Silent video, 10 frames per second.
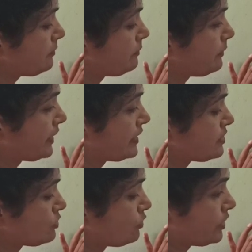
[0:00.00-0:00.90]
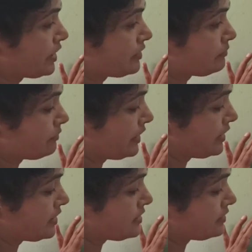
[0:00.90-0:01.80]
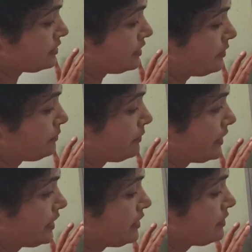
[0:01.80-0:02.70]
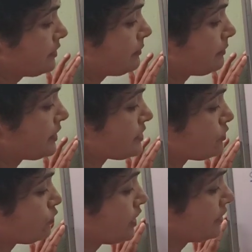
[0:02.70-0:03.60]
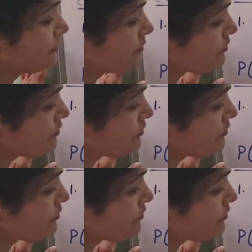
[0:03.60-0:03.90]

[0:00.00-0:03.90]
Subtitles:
pi square minus 3 pi plus 1